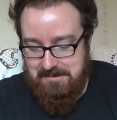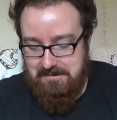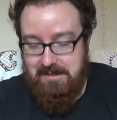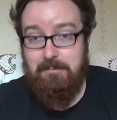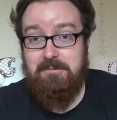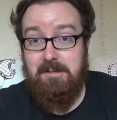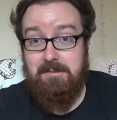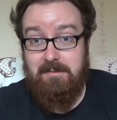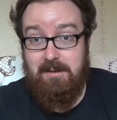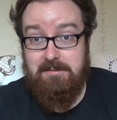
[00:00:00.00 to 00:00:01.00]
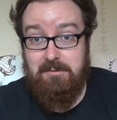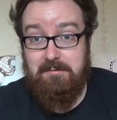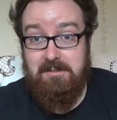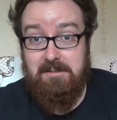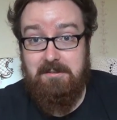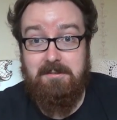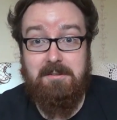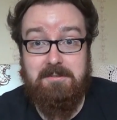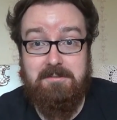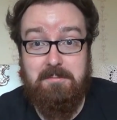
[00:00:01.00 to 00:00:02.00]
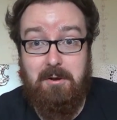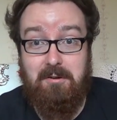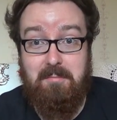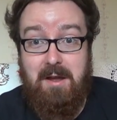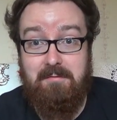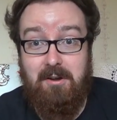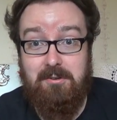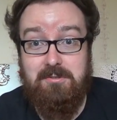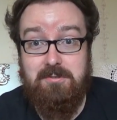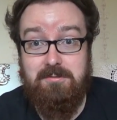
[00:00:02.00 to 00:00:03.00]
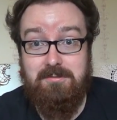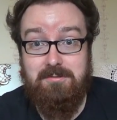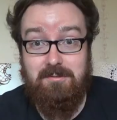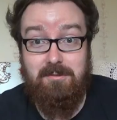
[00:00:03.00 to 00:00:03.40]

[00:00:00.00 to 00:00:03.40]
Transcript: Downside of that is you have to listen to more of my voice, so